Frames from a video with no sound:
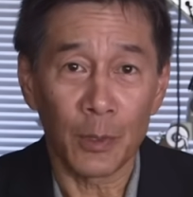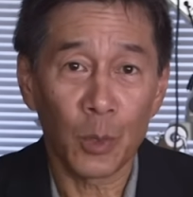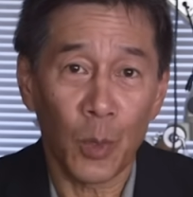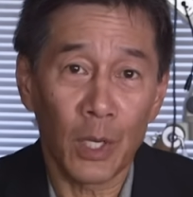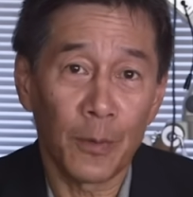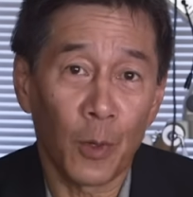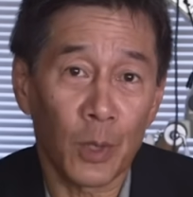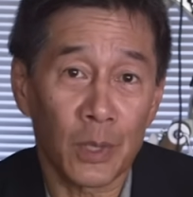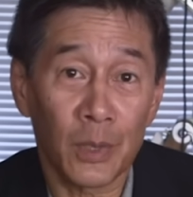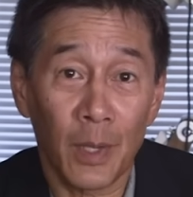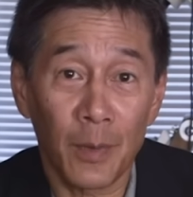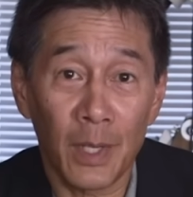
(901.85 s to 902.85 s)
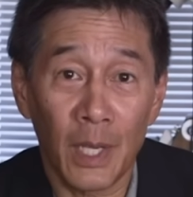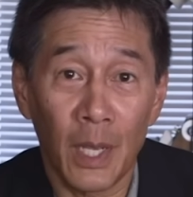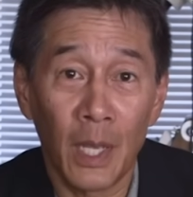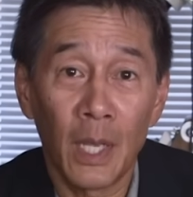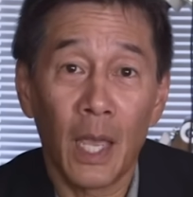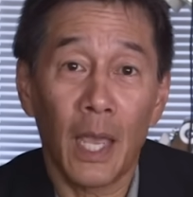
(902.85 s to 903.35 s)
a 24-70
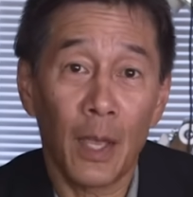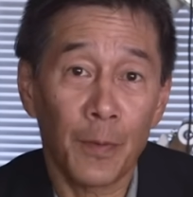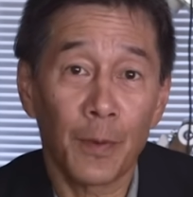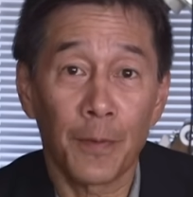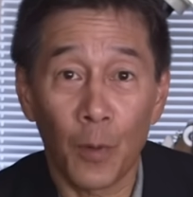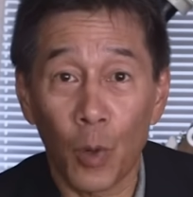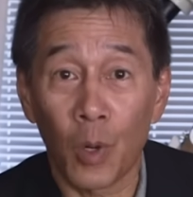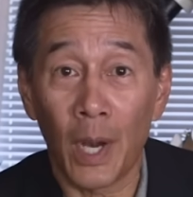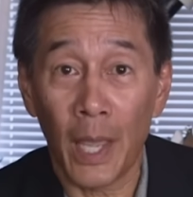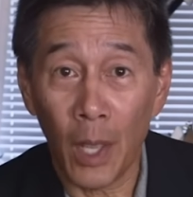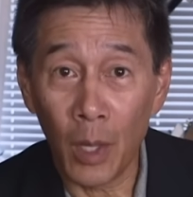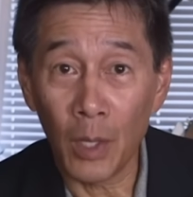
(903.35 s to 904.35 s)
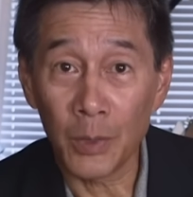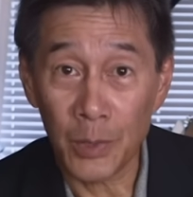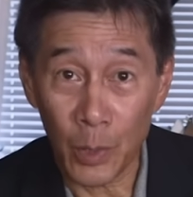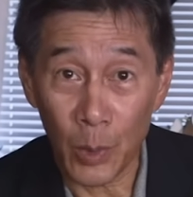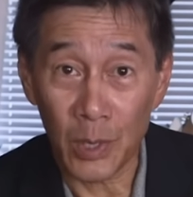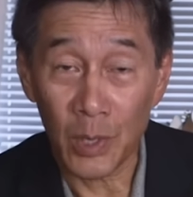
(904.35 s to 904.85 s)
f4L
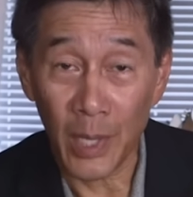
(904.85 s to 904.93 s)
series